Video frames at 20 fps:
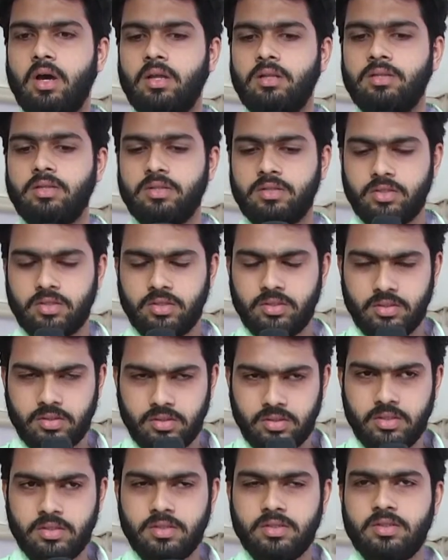
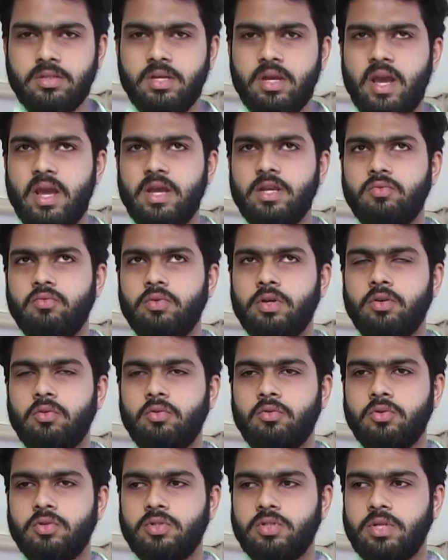This is a 8-week
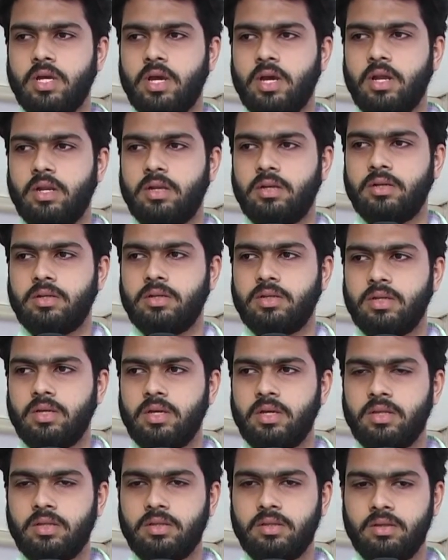course and
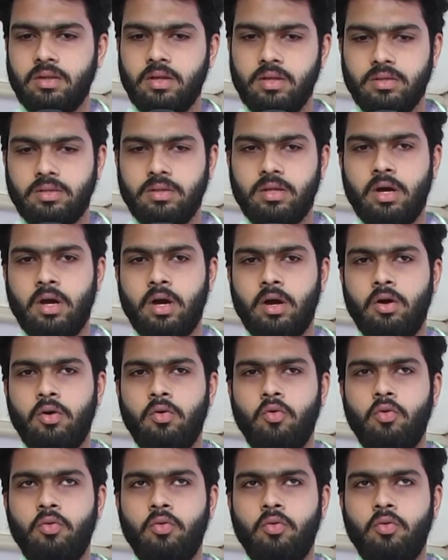the